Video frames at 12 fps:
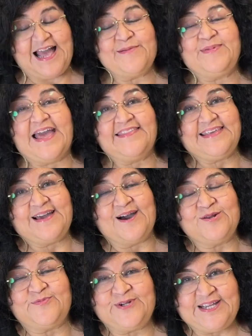I'm
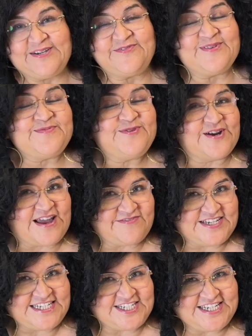Cano-Murillo from
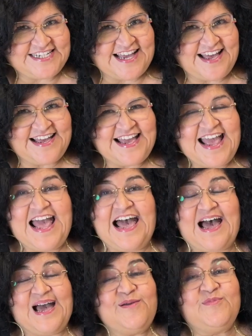Crafty Chica.
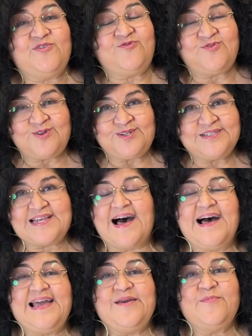I'm a
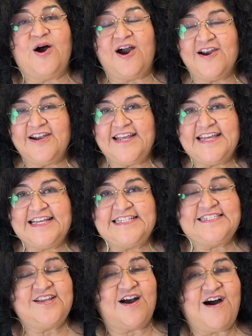full-time
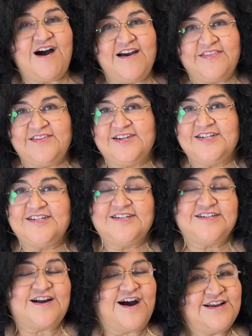artist, author,
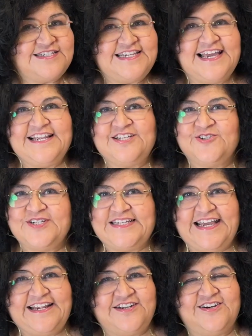content
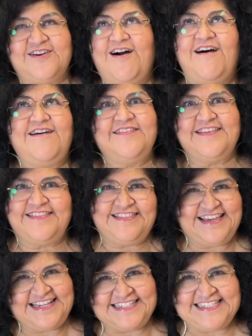creator, all the
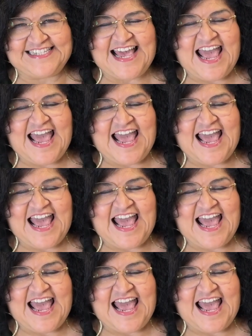things,